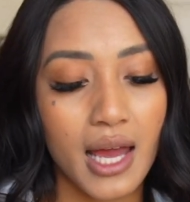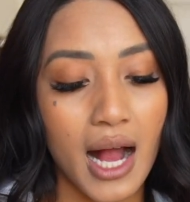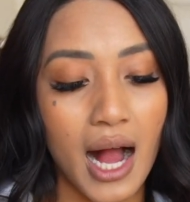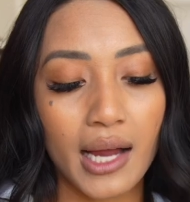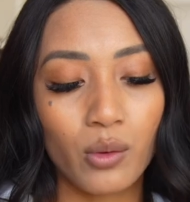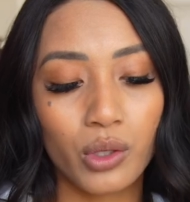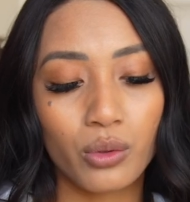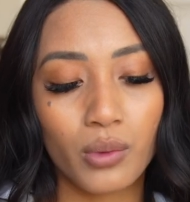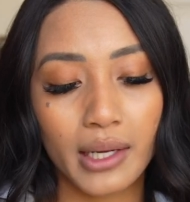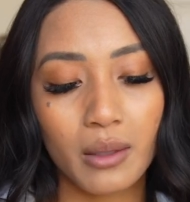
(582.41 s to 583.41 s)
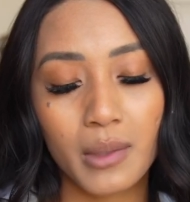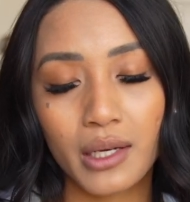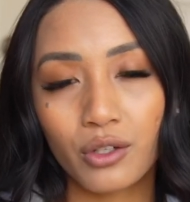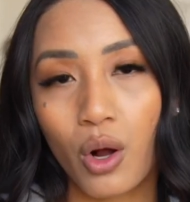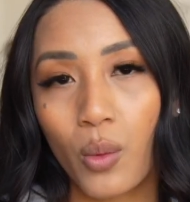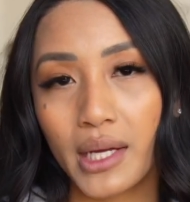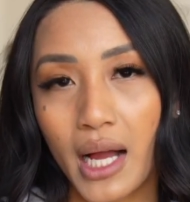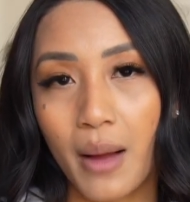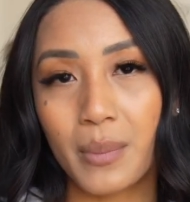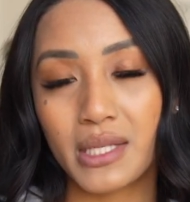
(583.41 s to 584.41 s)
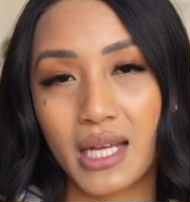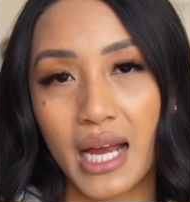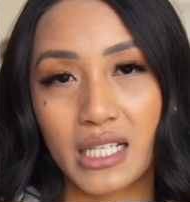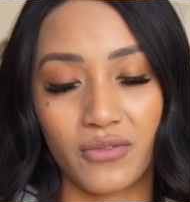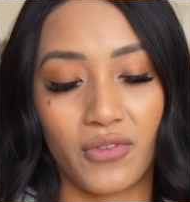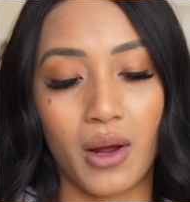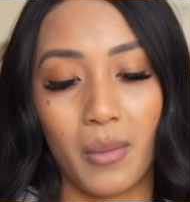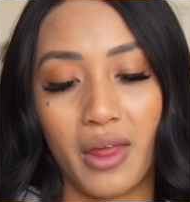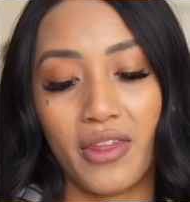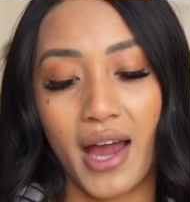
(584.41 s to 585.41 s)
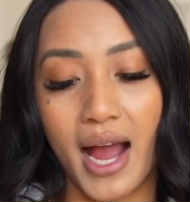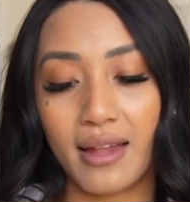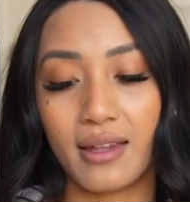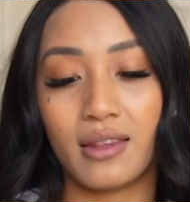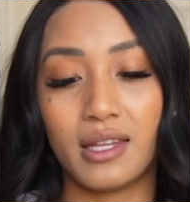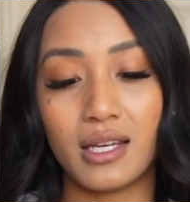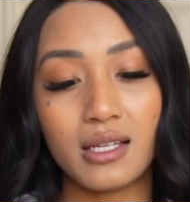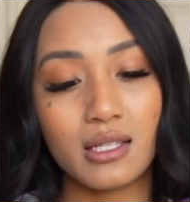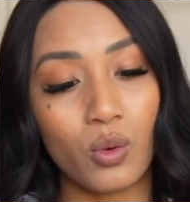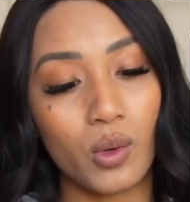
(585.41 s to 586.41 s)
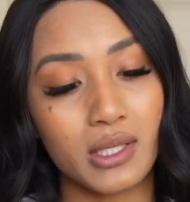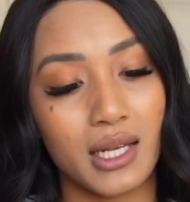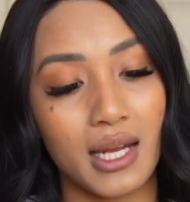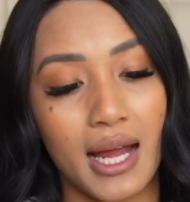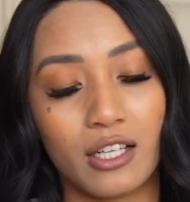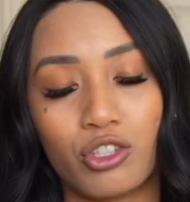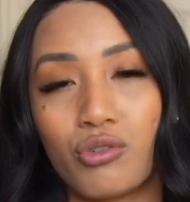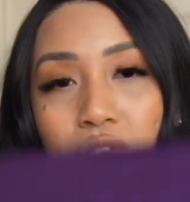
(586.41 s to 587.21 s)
I would recommend going up a size from that. This was an extra